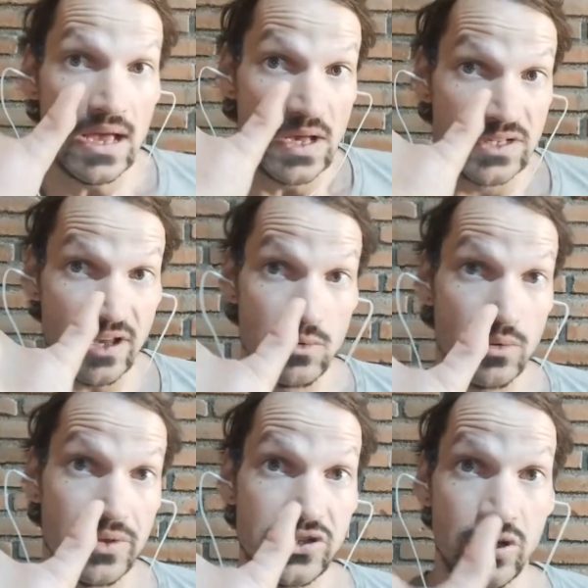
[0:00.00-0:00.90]
So
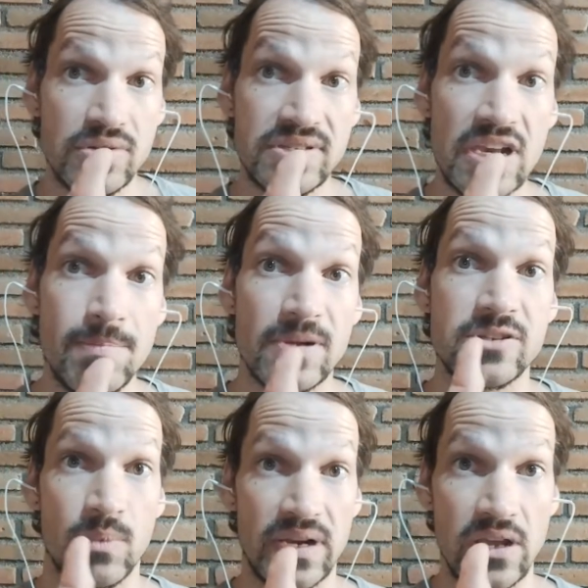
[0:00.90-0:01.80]
the two syllables that
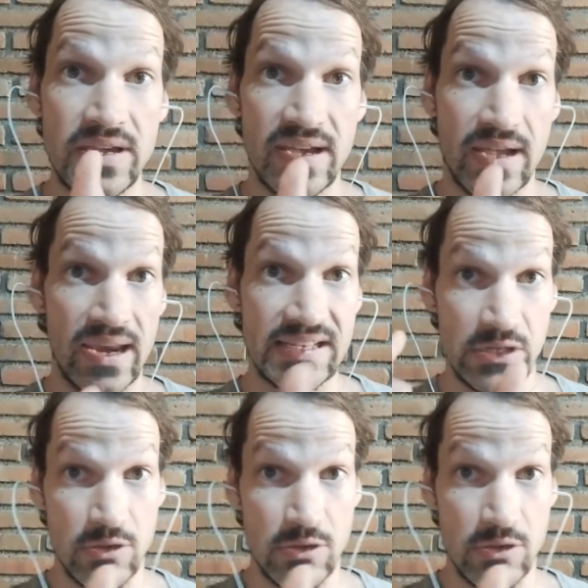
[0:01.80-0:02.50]
we're looking at connecting